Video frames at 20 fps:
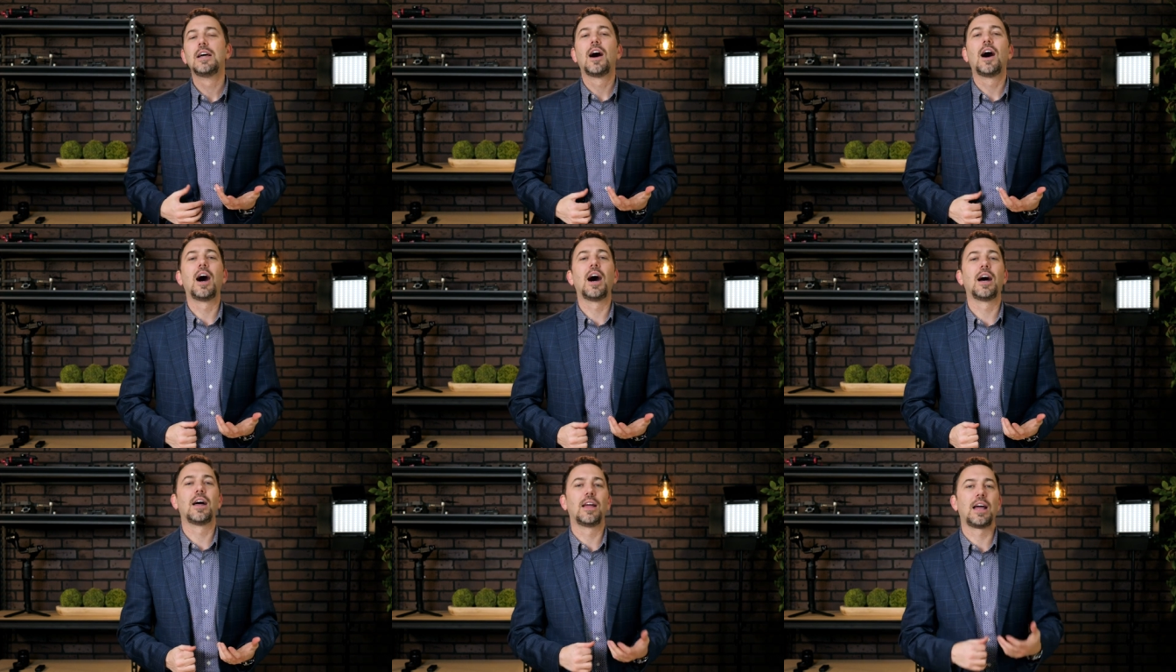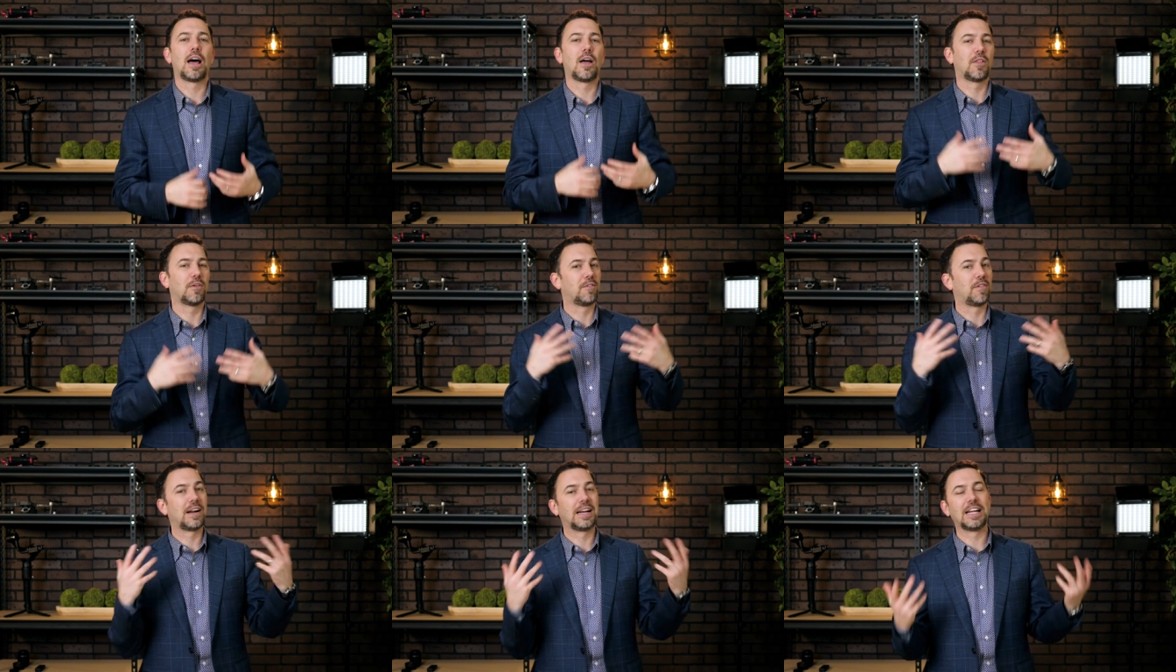uh, how
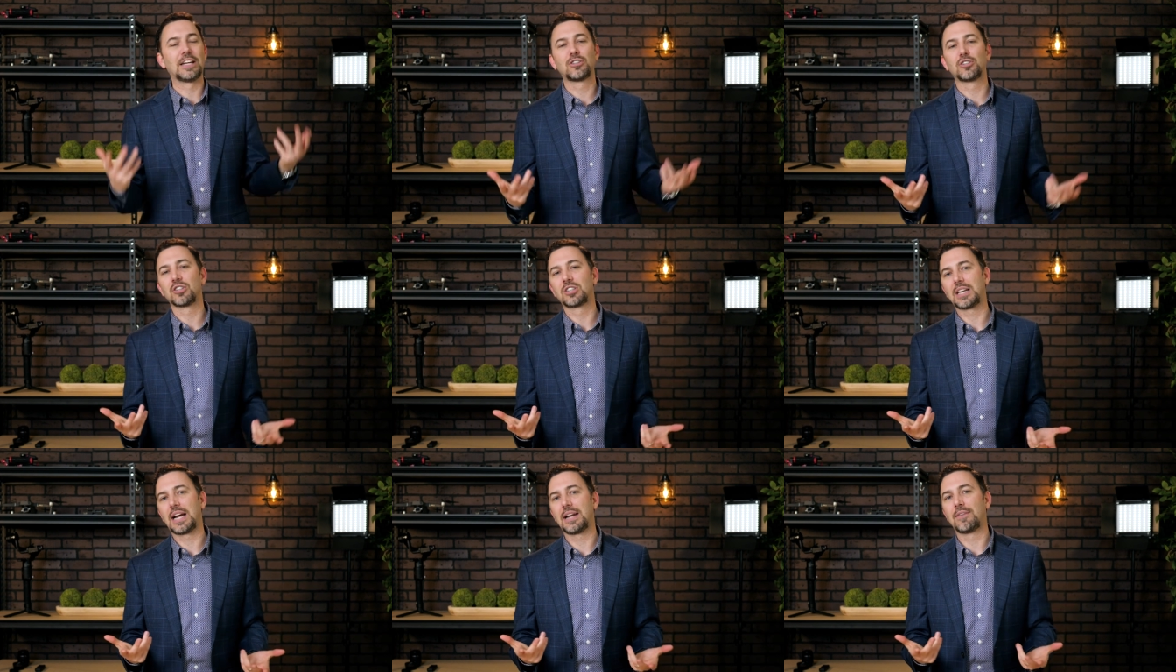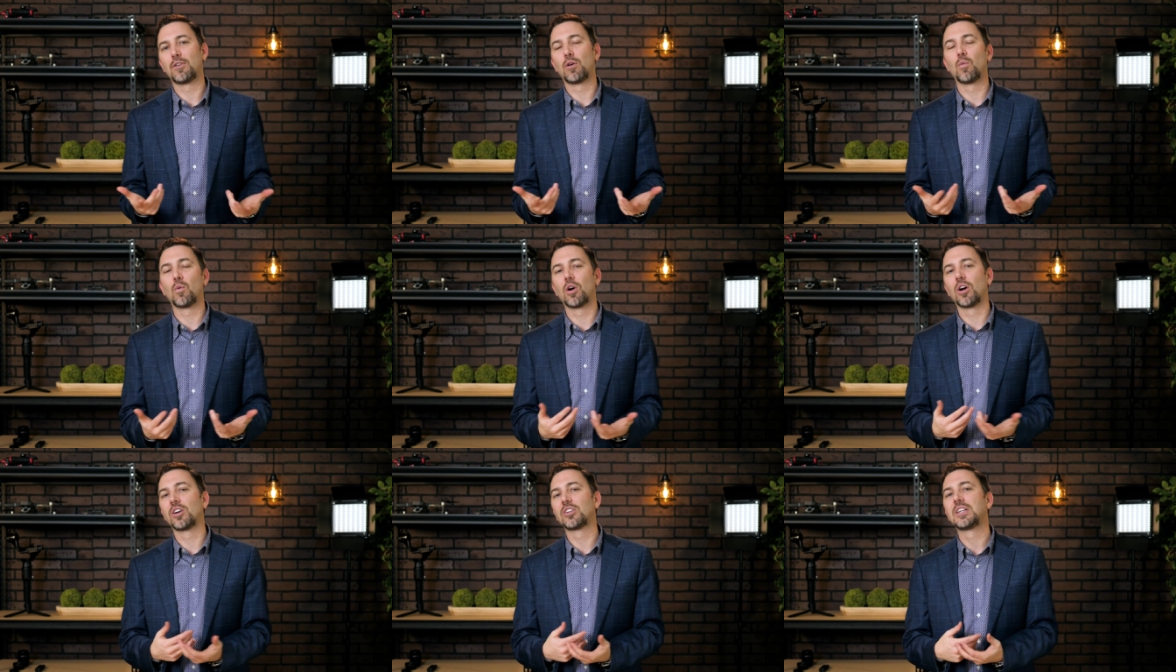the financial side of it
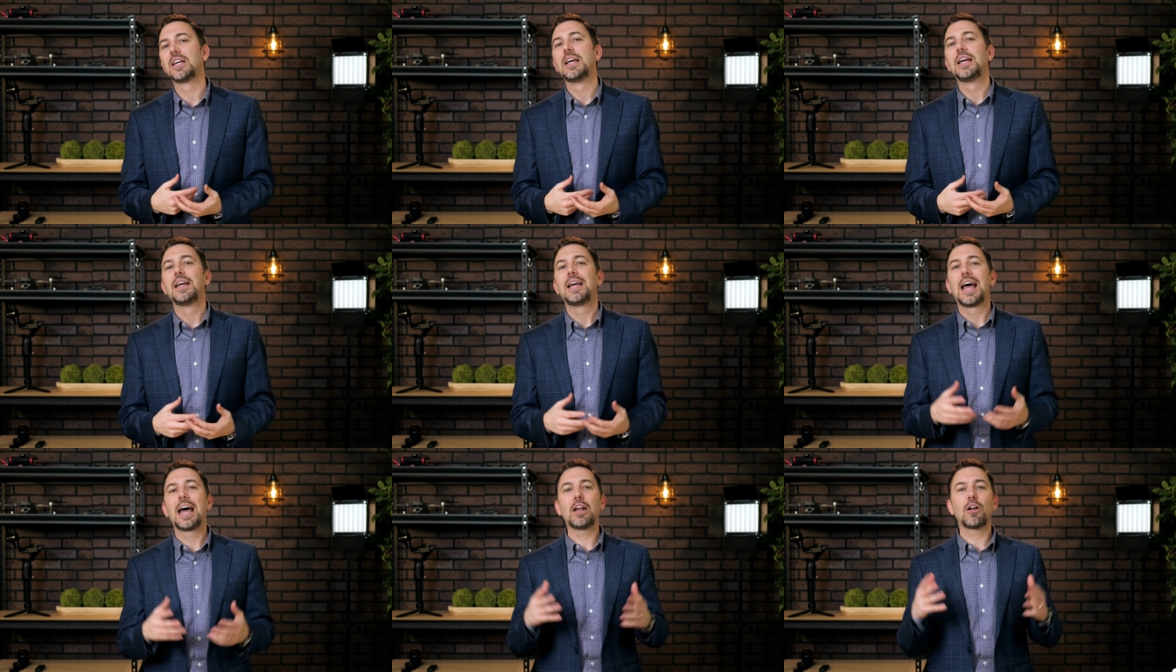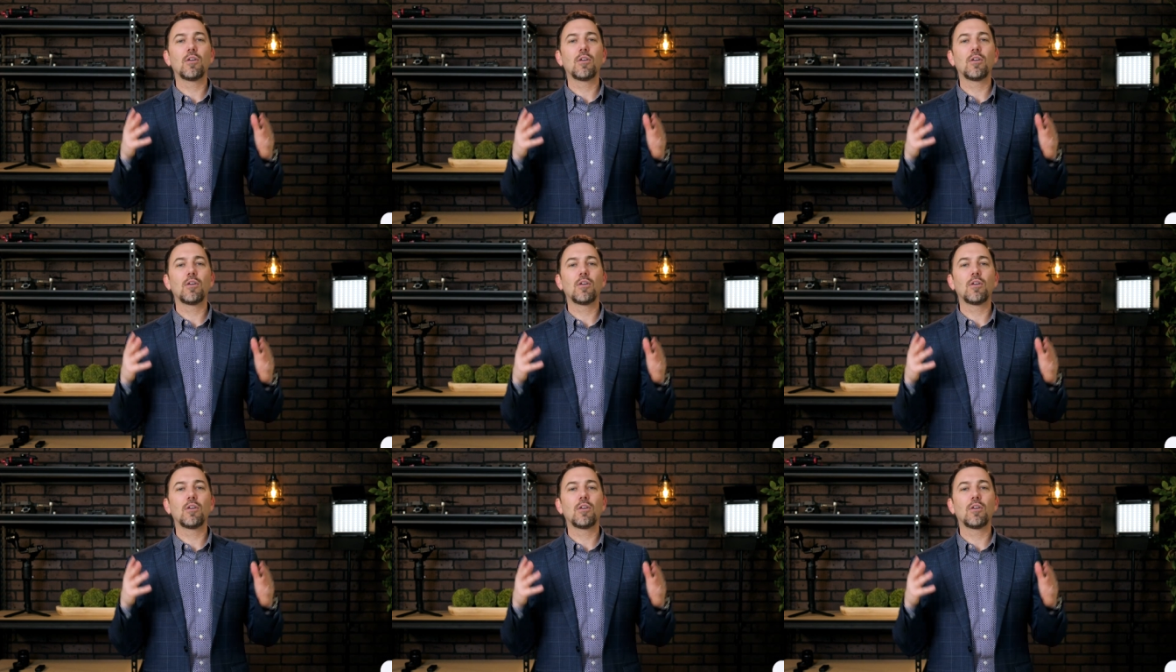works, head